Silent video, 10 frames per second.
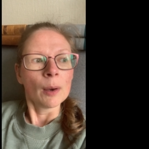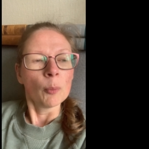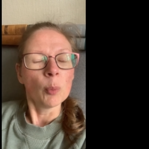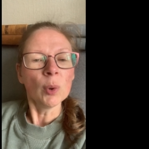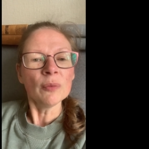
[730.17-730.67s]

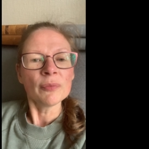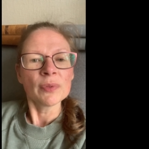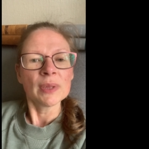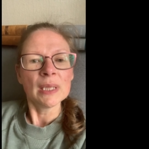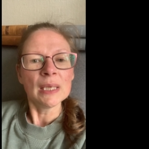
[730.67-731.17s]
One of
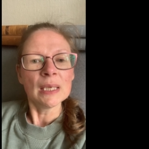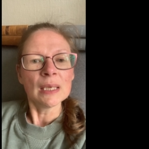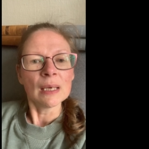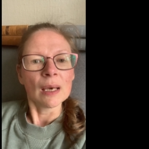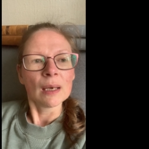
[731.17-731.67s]

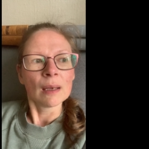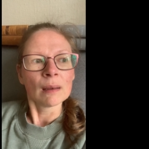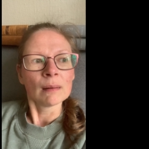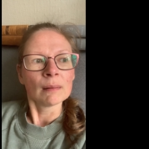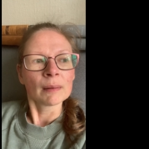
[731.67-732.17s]
the
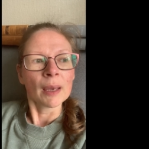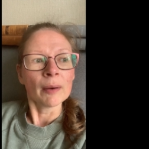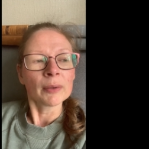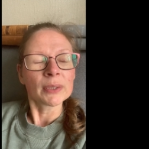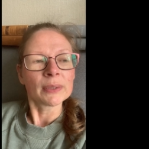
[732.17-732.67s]
uh,
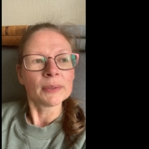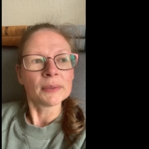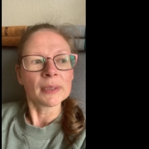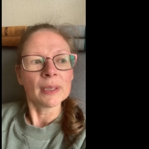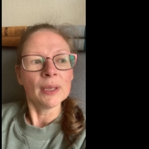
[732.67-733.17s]

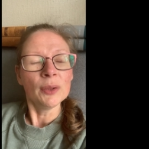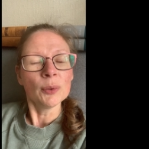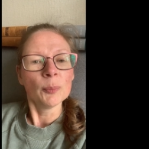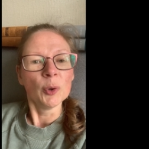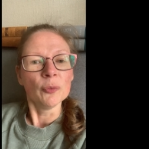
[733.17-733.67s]
characters in the
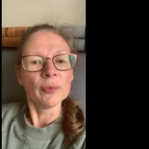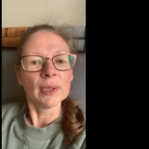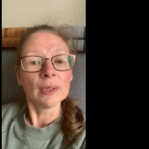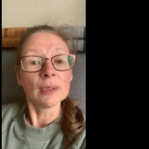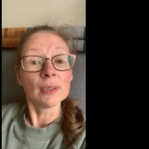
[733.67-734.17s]

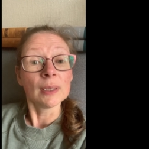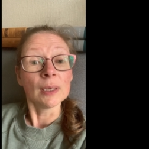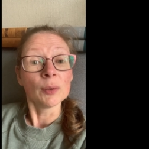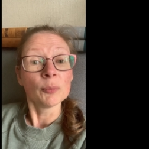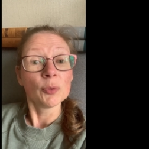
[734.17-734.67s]
movie The
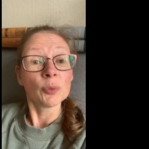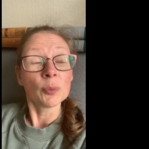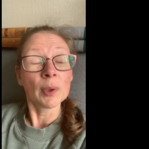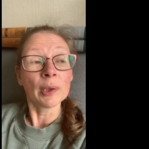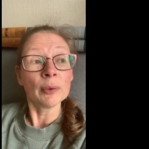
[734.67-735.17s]
Dig was
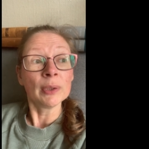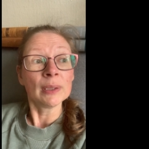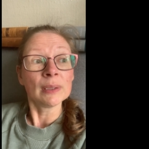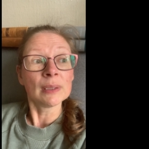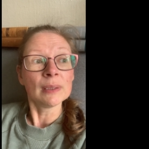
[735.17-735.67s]

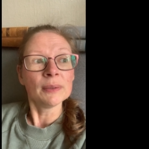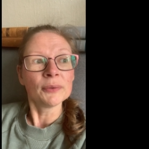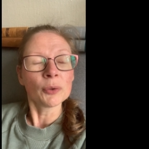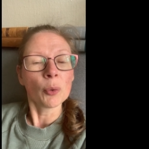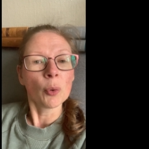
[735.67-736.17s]
wearing
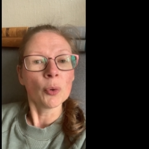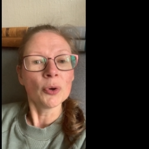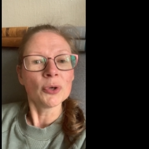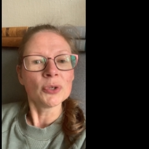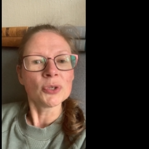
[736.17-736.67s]
these
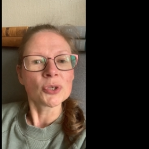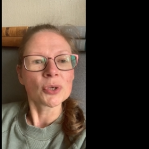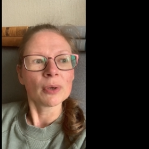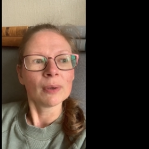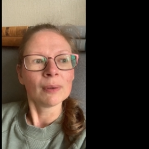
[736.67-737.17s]
orange
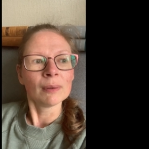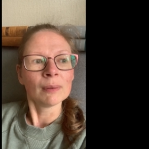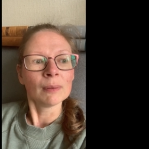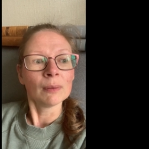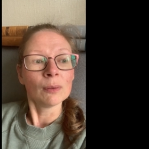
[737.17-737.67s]

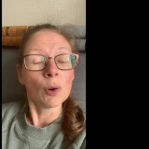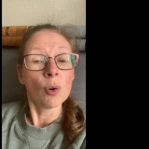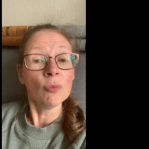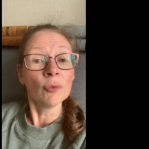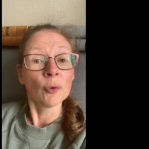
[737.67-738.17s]
uh,
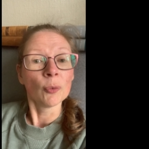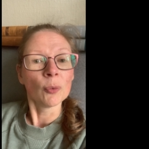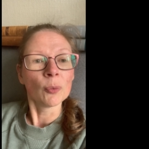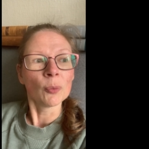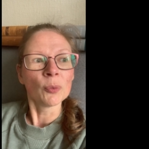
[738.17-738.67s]

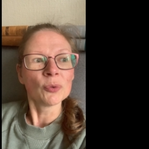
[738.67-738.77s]
overalls,